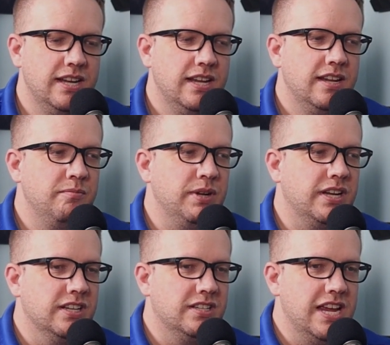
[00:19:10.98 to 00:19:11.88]

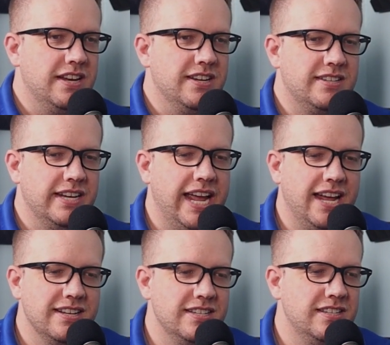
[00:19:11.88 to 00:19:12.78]
Because it just
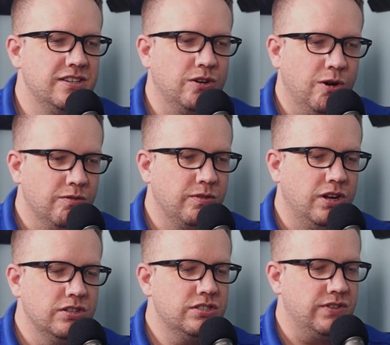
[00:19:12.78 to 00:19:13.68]
enhances your
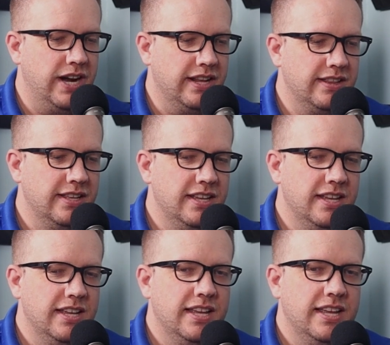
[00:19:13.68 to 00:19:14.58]
overall strength.
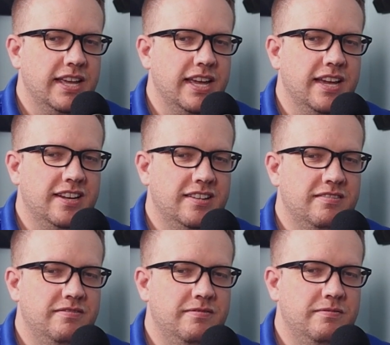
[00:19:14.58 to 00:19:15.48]
It
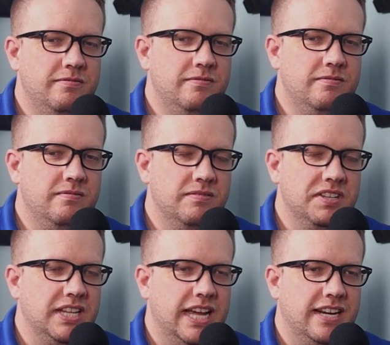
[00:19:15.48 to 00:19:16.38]

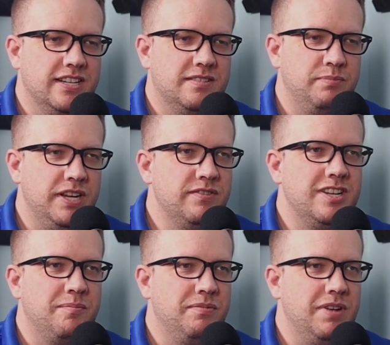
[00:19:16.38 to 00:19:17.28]
like just beefs
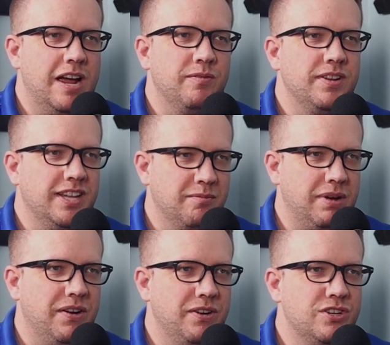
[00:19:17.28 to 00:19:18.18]
up everything
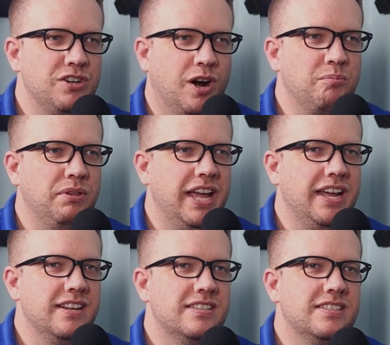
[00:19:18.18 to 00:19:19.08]
about you. Shard
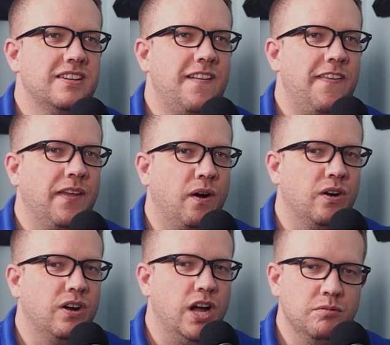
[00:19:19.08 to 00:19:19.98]
blades
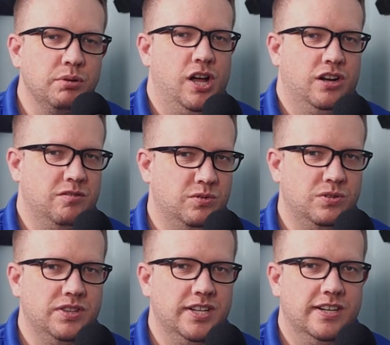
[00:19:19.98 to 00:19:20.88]
are
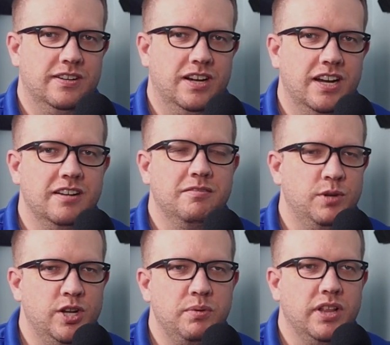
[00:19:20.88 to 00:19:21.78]
unblockable. They're
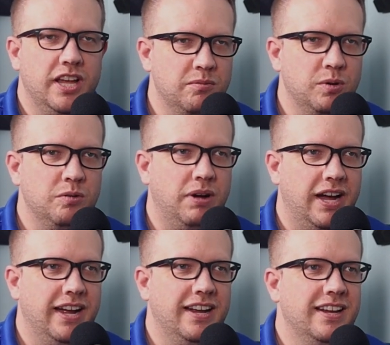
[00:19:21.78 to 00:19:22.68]
unmanipulatable
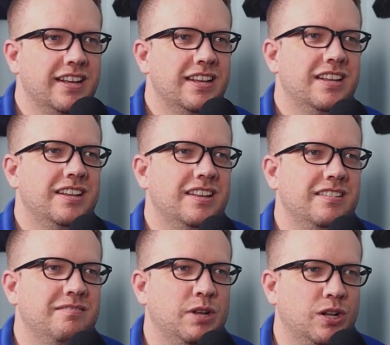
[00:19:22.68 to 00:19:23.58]
by
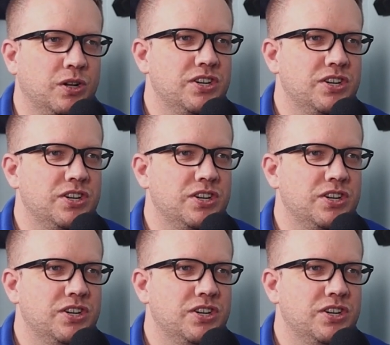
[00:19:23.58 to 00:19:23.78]
metallurgy.